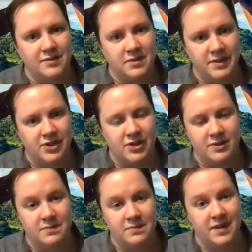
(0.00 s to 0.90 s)
some
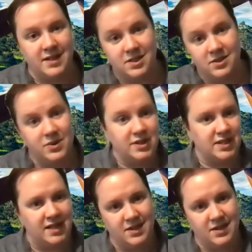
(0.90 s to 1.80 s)
issues. But that's not to
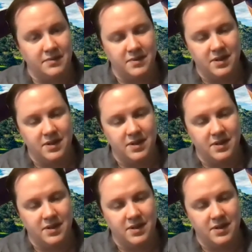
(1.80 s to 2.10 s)
say that